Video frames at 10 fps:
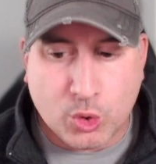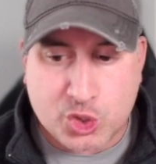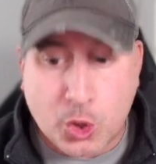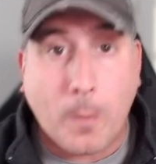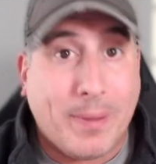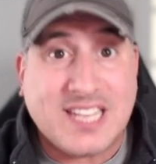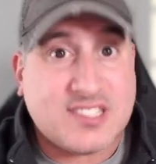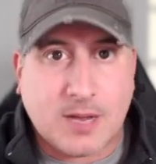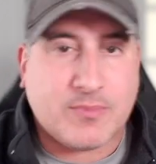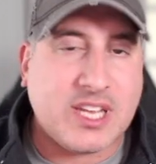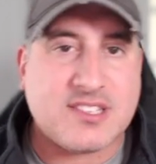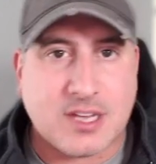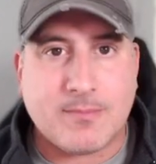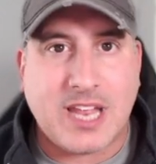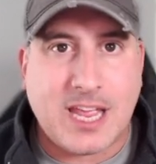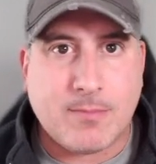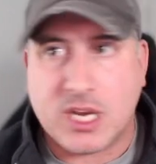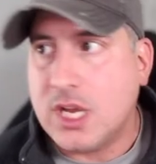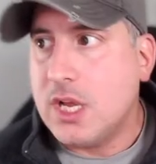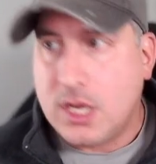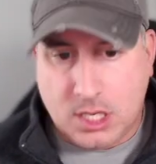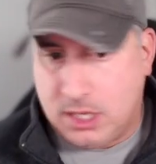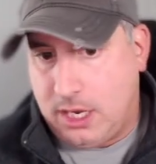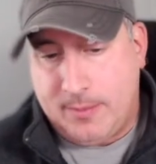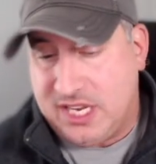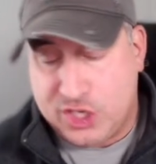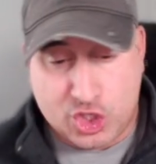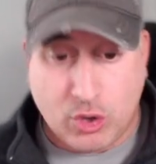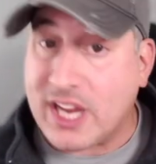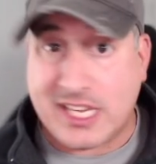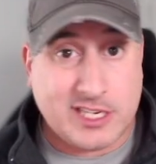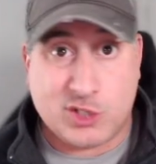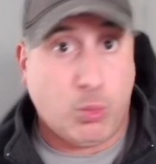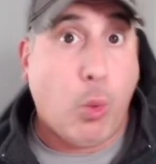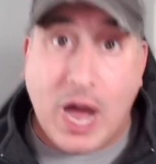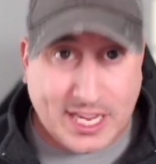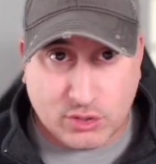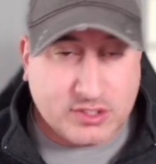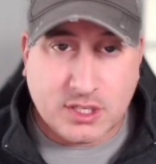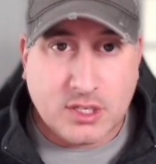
to be something someday, but, I mean, his striking is wild.